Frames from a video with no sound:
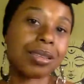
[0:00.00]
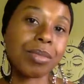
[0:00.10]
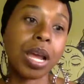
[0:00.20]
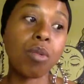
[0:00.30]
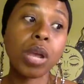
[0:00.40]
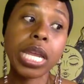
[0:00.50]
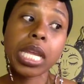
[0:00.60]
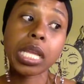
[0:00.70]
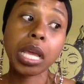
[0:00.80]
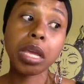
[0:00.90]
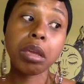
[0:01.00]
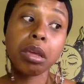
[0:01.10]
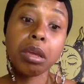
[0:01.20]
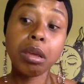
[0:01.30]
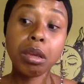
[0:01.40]
I'm not waiting like,
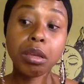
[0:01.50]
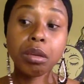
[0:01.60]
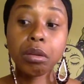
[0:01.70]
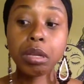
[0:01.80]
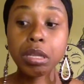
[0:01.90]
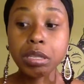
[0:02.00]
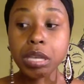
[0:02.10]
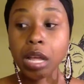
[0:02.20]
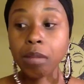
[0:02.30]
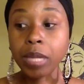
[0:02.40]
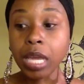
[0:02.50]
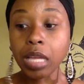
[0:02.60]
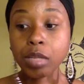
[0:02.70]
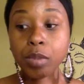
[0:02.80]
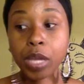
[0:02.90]
you didn't tell me how
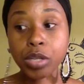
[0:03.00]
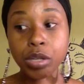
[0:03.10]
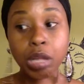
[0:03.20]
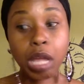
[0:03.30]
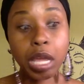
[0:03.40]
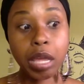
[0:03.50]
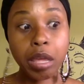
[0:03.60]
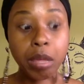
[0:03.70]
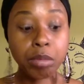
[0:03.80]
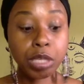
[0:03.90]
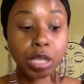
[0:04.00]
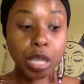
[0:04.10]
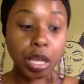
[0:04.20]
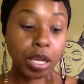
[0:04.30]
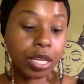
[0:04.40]
special I am
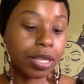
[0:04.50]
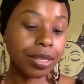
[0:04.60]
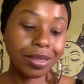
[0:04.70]
today.